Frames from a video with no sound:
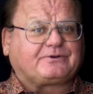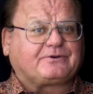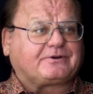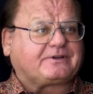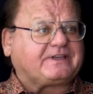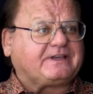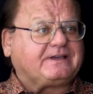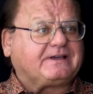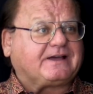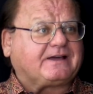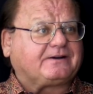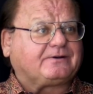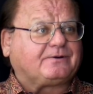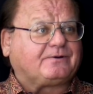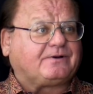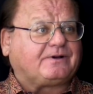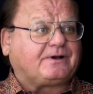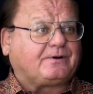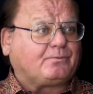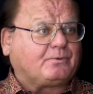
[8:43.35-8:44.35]
cooking on
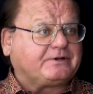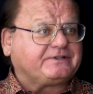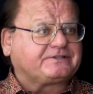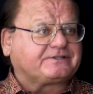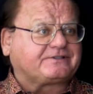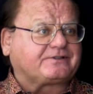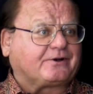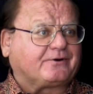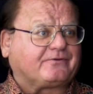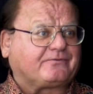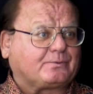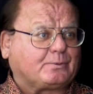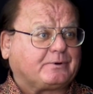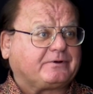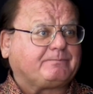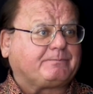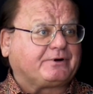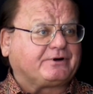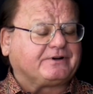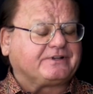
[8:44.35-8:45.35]
a wood stove,
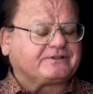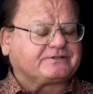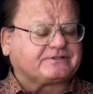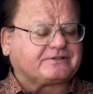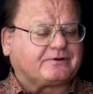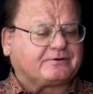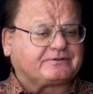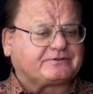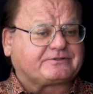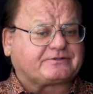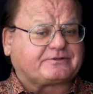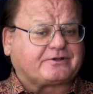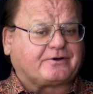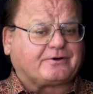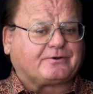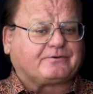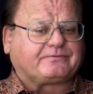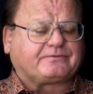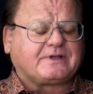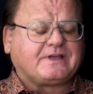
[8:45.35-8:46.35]
wood burning
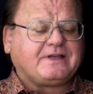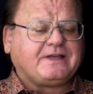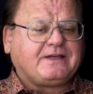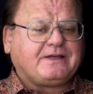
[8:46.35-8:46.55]
stove.